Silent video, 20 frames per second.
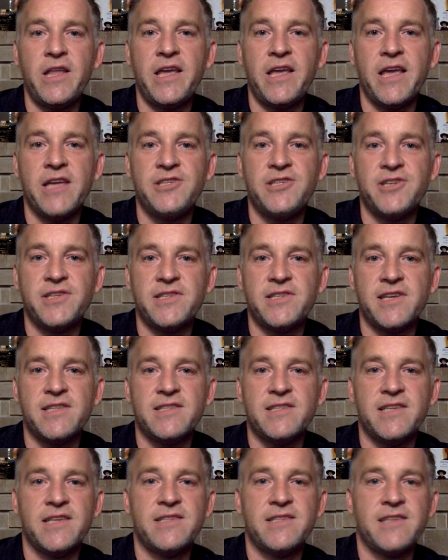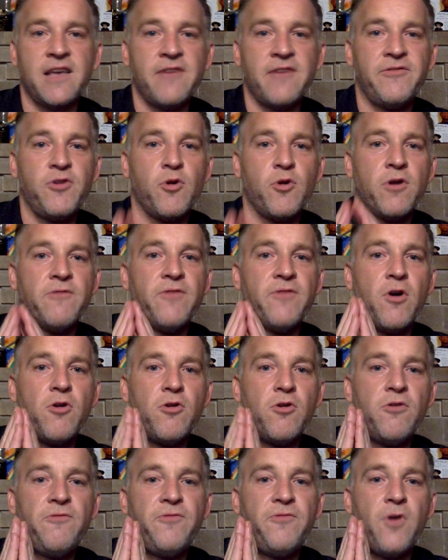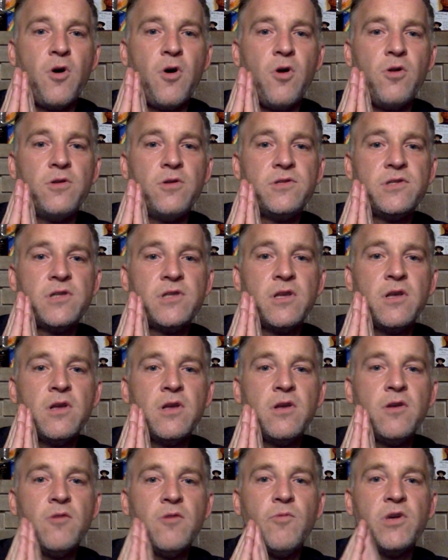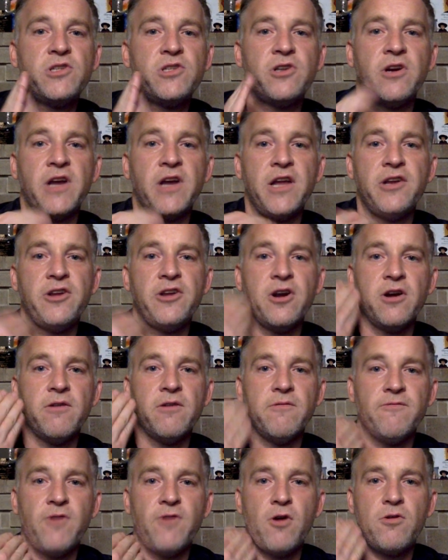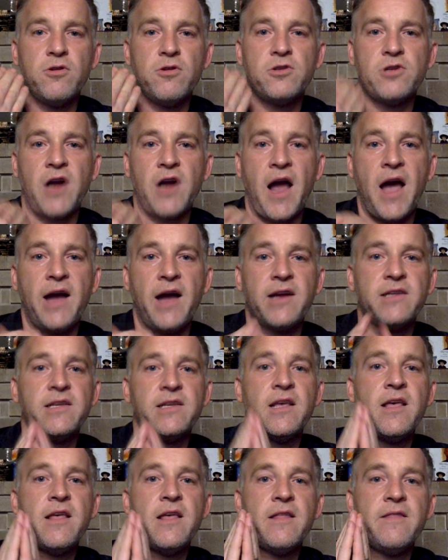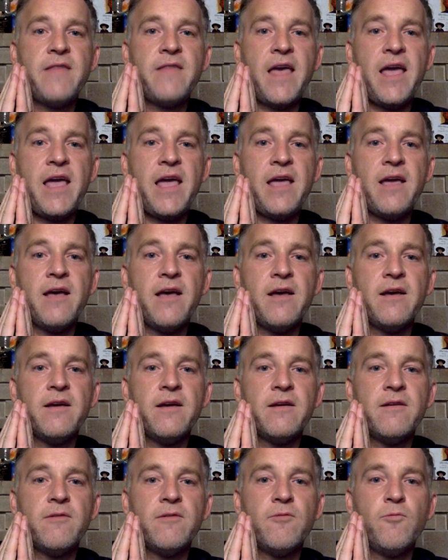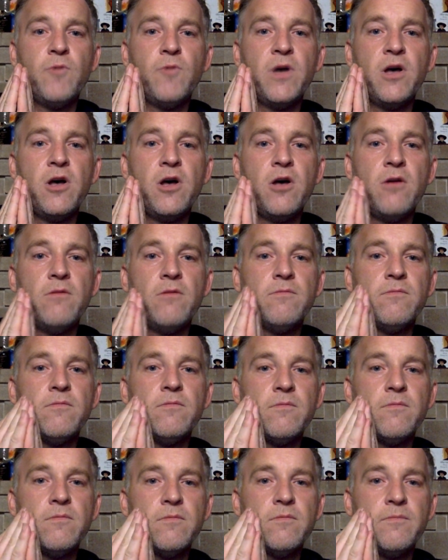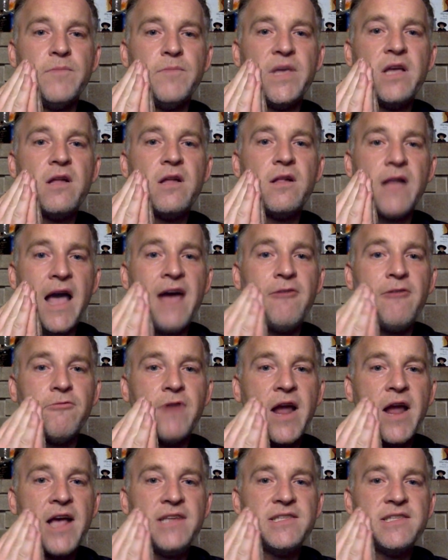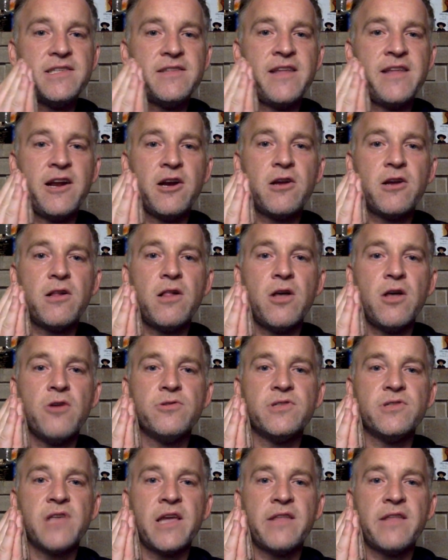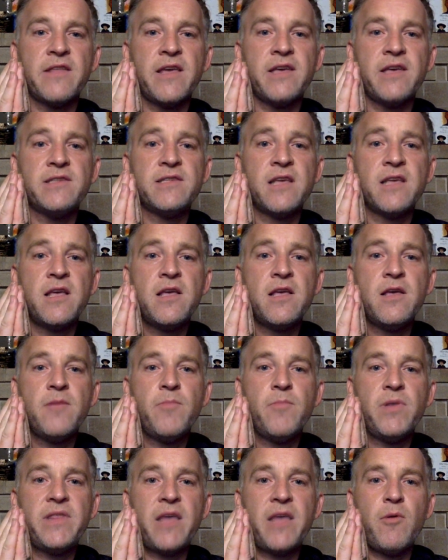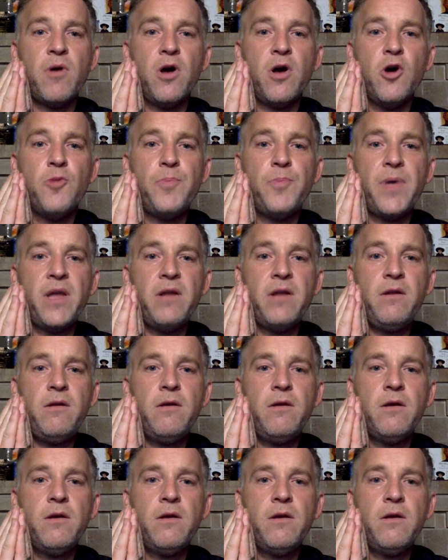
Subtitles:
it just consists of your vocal folds, which are in your vocal tract. They will be at rest. They're closed like this, but they will open